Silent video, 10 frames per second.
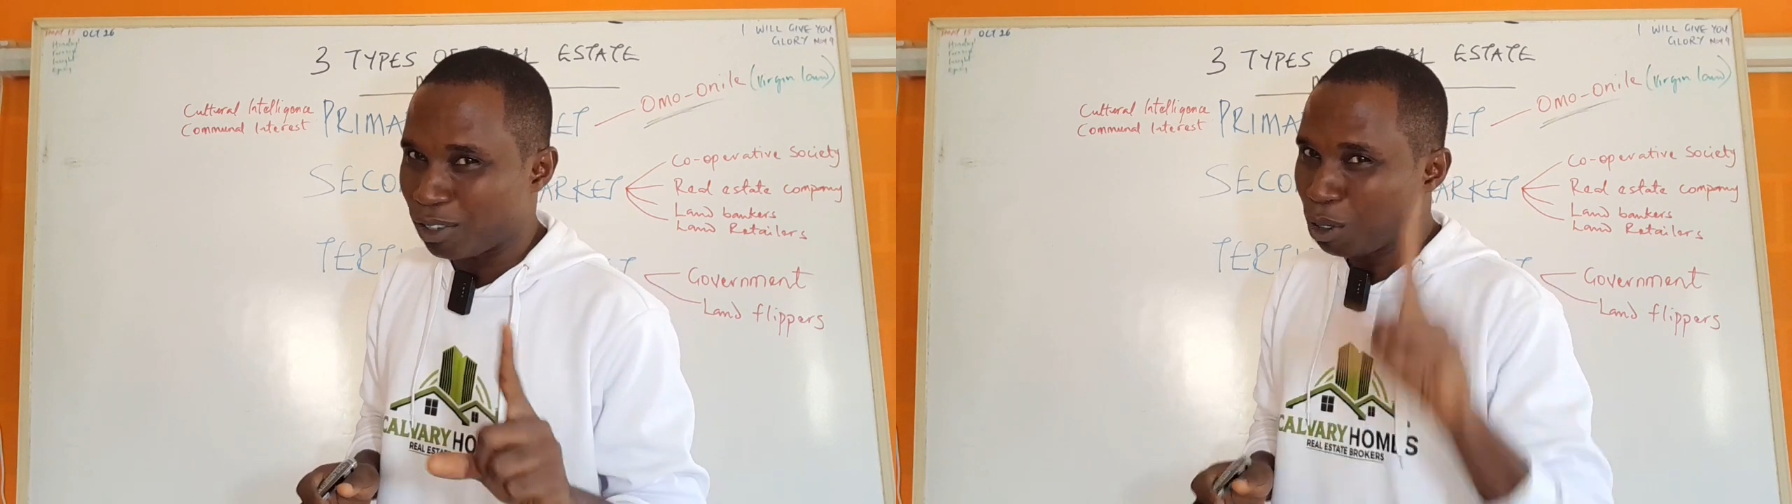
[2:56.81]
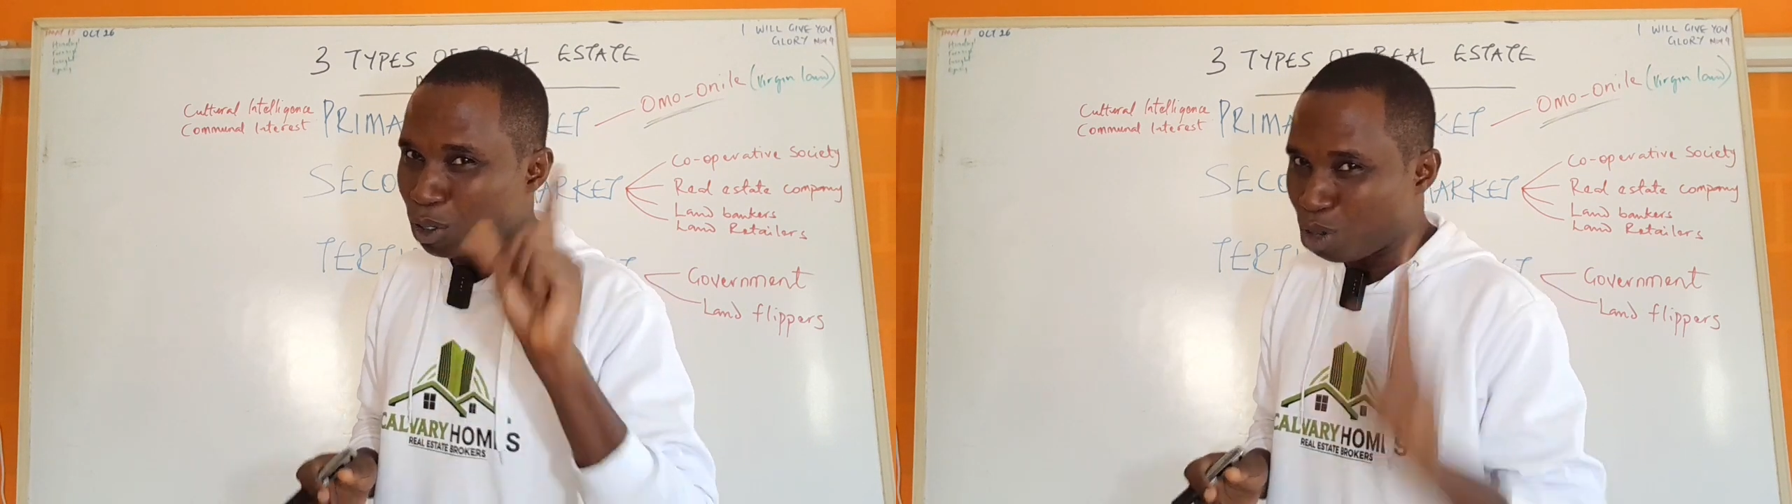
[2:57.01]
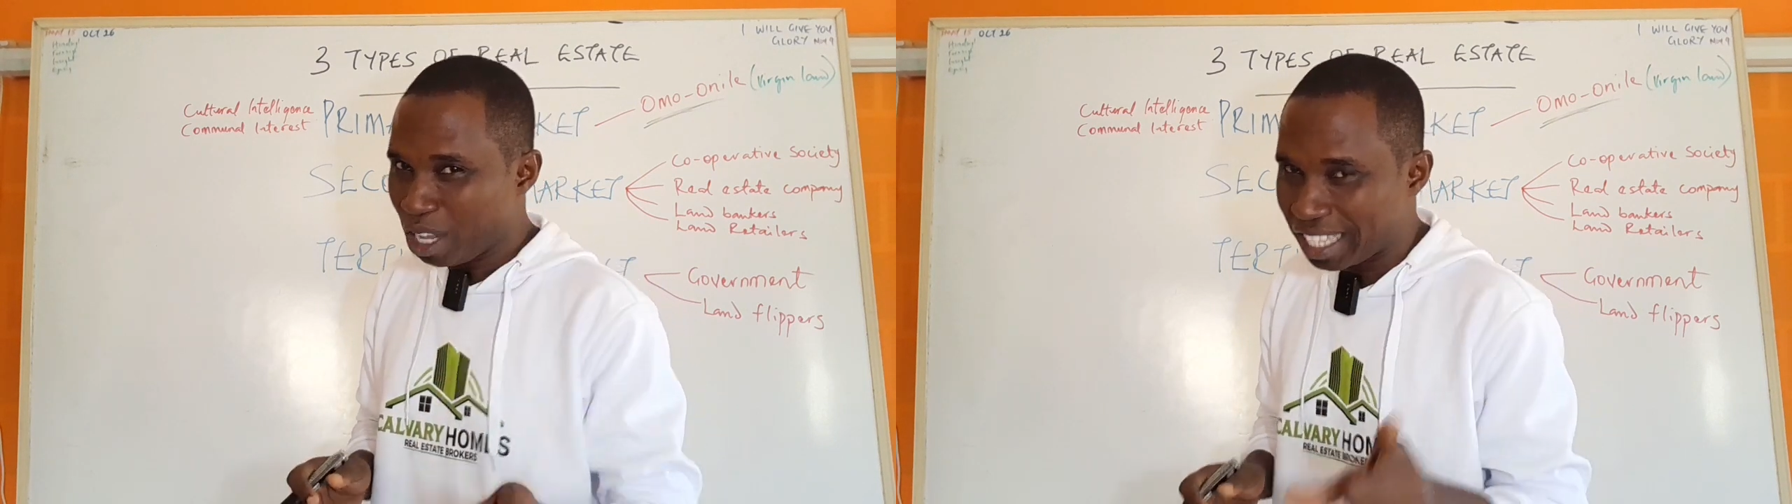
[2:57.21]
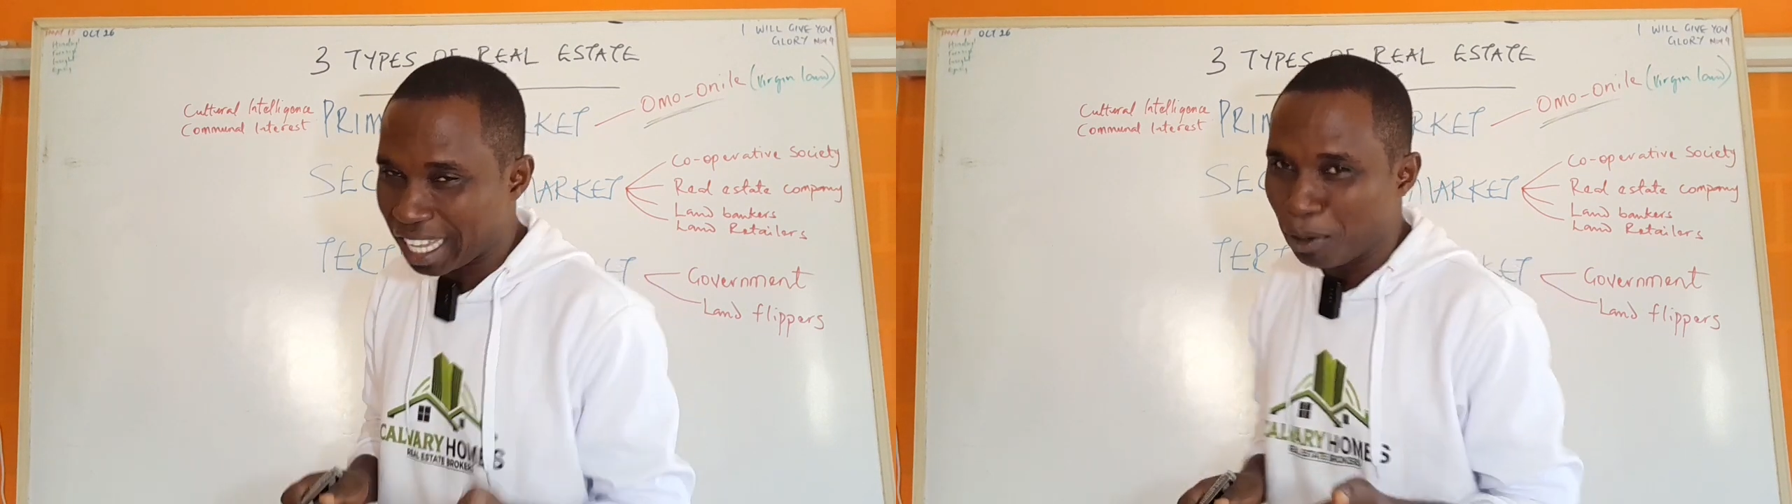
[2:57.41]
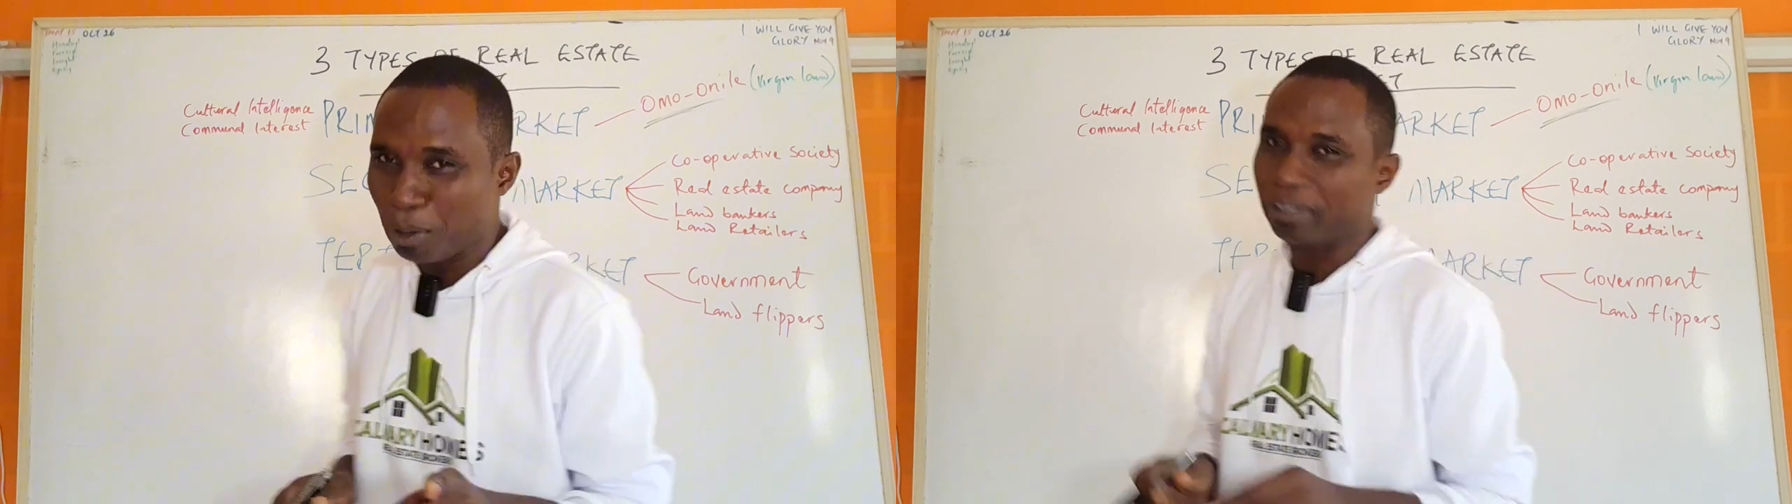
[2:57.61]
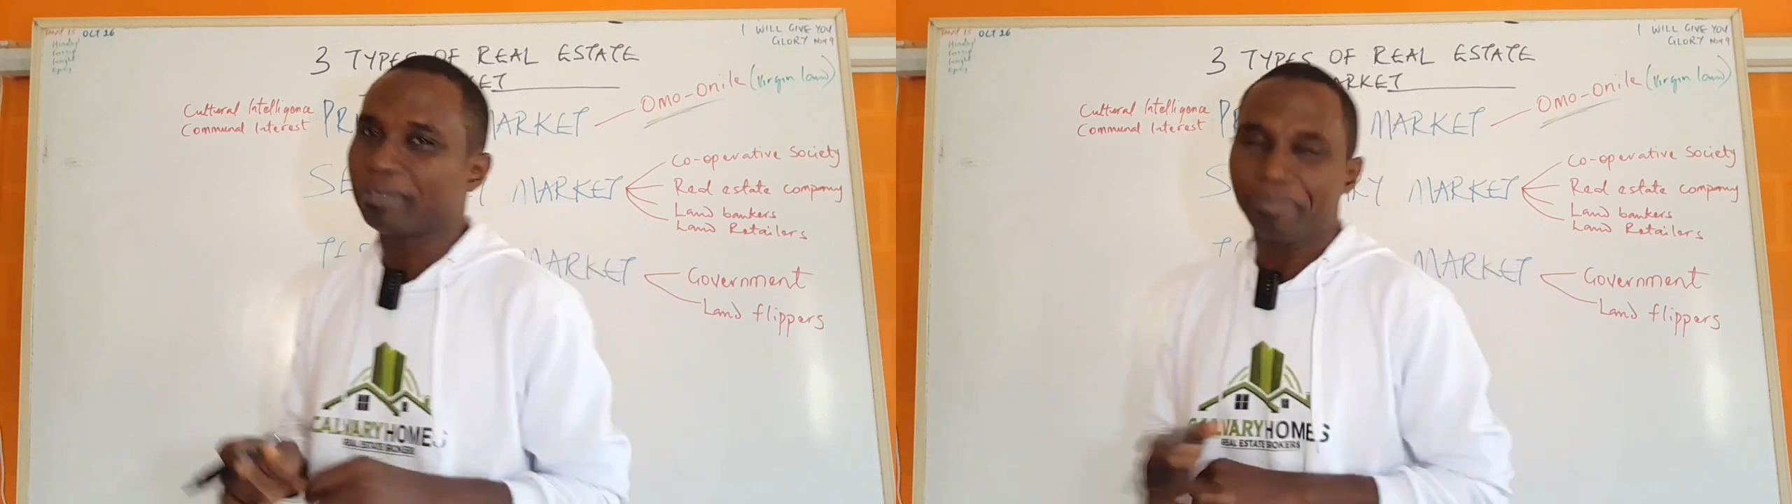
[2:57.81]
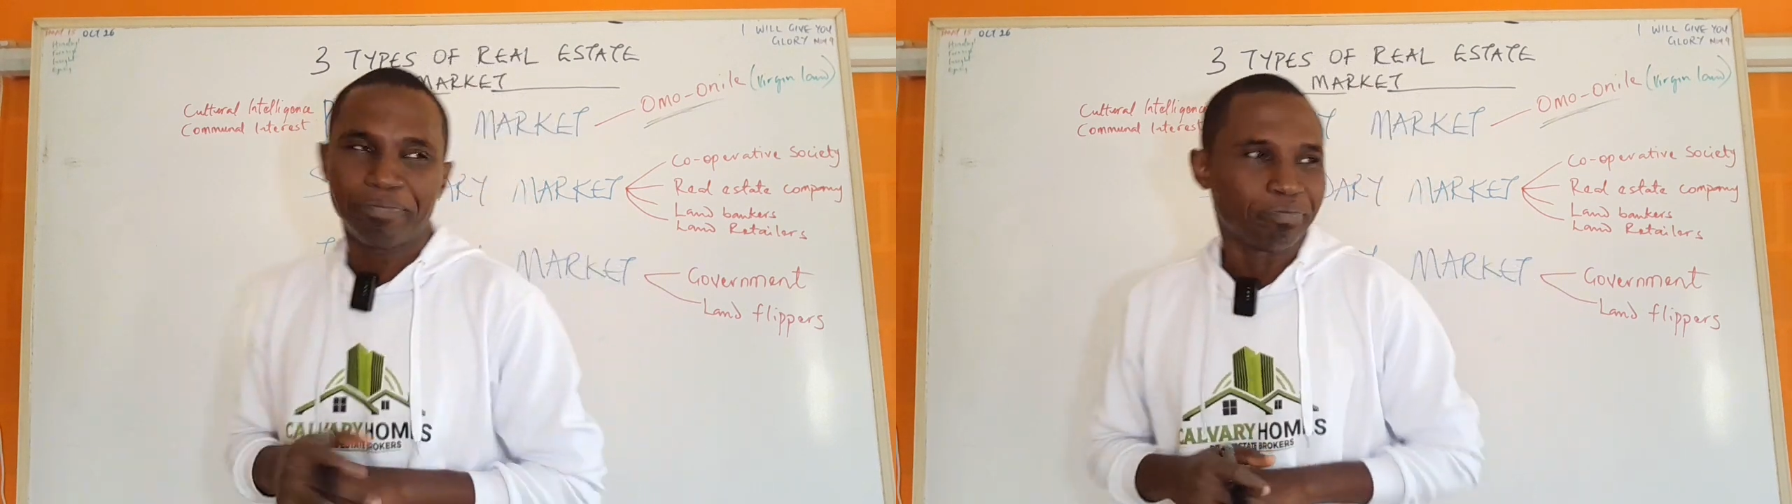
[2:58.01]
Don't do it alone.